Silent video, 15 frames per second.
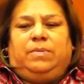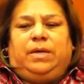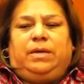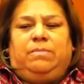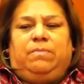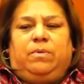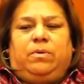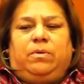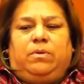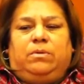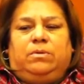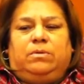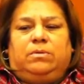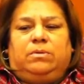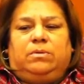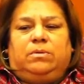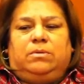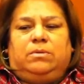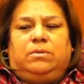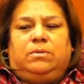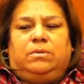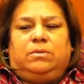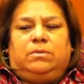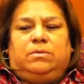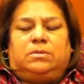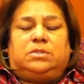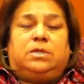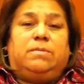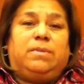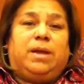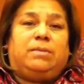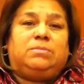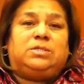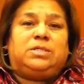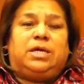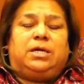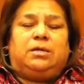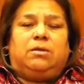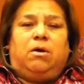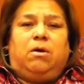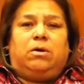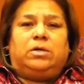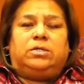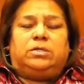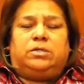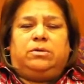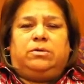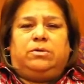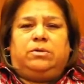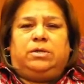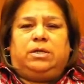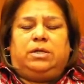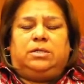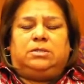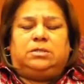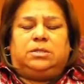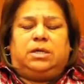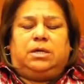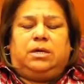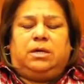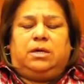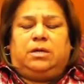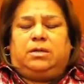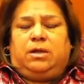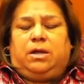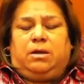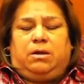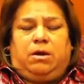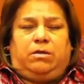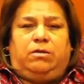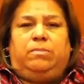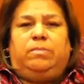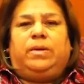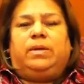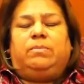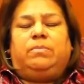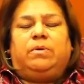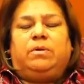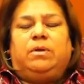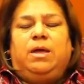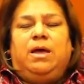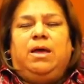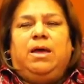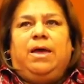people sometimes take longer to learn things than other people.